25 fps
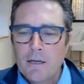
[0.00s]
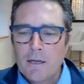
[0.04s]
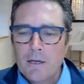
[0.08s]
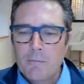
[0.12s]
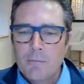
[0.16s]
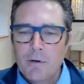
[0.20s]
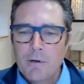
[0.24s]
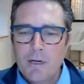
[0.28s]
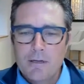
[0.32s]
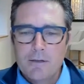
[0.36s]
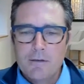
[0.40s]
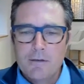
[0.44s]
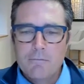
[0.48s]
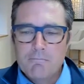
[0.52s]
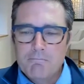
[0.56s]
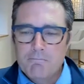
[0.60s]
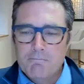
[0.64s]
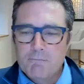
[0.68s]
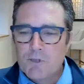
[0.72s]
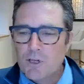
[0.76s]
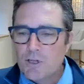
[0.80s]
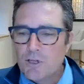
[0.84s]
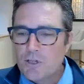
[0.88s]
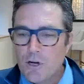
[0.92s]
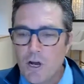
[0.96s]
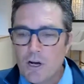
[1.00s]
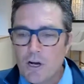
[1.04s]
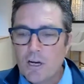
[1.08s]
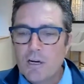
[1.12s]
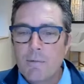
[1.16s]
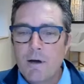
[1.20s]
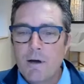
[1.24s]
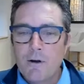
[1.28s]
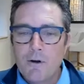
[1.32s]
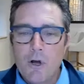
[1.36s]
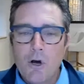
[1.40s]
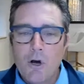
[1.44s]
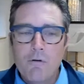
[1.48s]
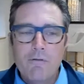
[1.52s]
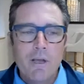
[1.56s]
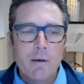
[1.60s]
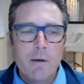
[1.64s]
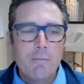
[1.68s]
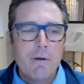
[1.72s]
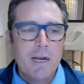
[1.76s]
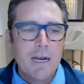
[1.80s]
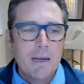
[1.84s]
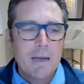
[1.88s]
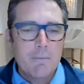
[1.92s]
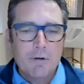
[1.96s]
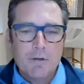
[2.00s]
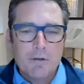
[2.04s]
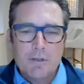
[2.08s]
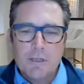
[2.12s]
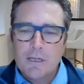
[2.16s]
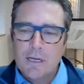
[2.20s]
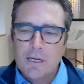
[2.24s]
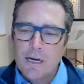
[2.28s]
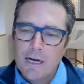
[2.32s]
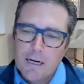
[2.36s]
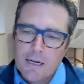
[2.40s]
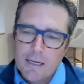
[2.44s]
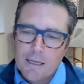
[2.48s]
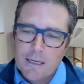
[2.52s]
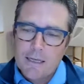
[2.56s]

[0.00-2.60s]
But just talking about Novia being able to kind of